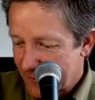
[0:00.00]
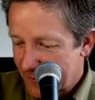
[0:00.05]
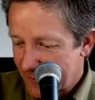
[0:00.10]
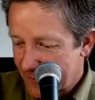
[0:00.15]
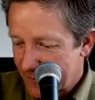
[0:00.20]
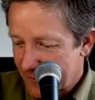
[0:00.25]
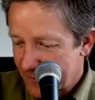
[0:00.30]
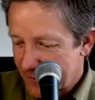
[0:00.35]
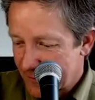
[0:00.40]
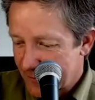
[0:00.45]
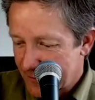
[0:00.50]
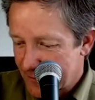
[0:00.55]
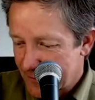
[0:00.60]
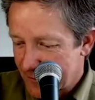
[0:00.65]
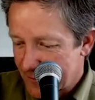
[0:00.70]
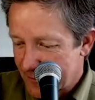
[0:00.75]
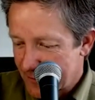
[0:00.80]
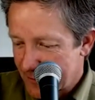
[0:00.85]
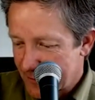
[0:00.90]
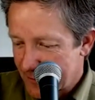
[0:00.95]

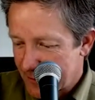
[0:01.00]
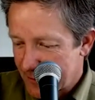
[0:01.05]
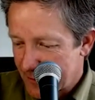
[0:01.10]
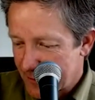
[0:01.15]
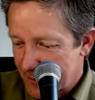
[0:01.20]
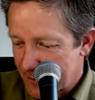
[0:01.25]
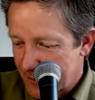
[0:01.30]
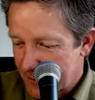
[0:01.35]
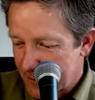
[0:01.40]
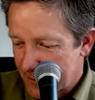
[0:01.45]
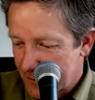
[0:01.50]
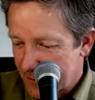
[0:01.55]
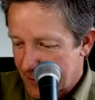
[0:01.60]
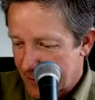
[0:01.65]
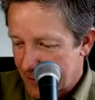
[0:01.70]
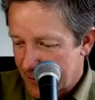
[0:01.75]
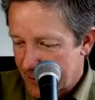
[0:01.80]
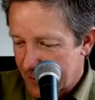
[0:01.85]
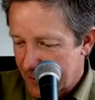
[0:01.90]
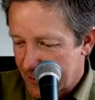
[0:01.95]

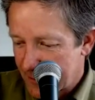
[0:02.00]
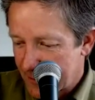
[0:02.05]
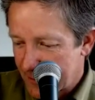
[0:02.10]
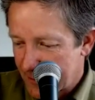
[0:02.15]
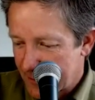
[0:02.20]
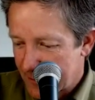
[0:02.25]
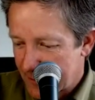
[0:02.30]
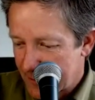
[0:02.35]
(not speaking)